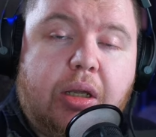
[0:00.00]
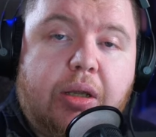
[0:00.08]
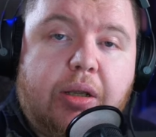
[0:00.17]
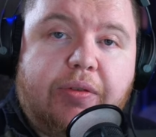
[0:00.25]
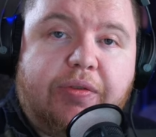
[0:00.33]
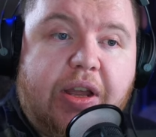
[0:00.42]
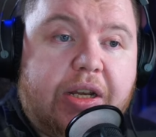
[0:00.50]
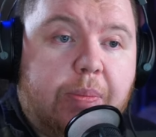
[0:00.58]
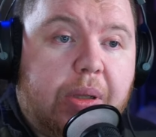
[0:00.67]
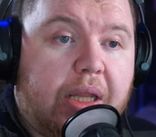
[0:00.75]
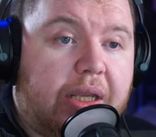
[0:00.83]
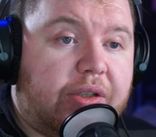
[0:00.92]
find a
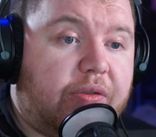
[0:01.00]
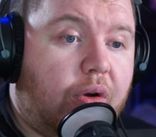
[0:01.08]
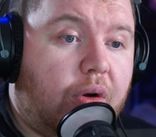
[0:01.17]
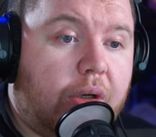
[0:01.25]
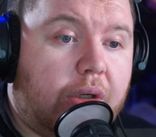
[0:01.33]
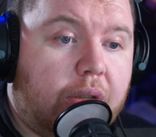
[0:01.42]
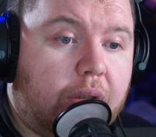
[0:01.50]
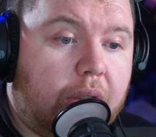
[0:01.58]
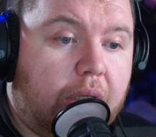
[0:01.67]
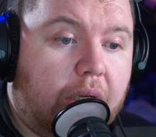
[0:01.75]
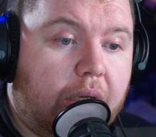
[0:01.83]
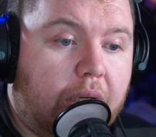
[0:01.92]
place for
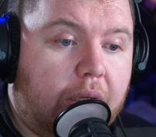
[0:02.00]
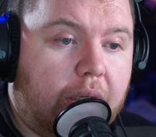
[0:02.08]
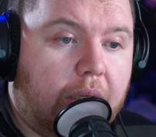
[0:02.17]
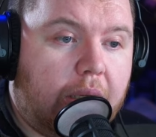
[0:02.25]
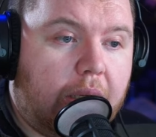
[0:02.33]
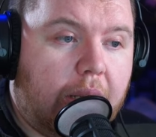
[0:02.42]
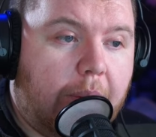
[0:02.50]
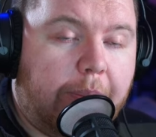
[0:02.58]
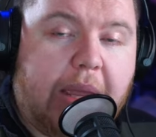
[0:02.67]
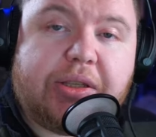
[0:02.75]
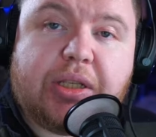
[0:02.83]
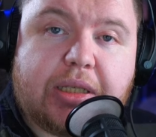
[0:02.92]
a
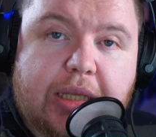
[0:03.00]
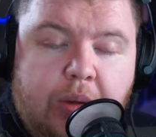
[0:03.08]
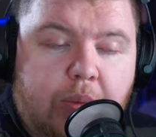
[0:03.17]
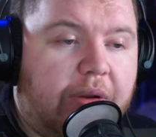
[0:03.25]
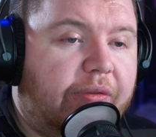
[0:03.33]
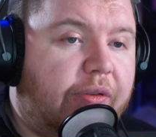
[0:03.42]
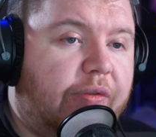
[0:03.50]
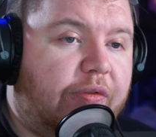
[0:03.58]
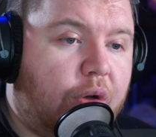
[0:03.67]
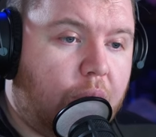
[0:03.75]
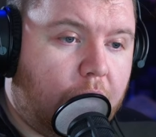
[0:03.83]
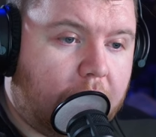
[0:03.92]
bed to sleep with,
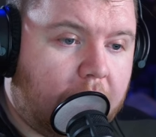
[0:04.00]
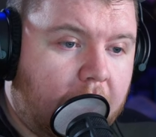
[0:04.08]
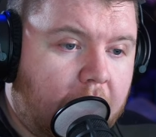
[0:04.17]
food,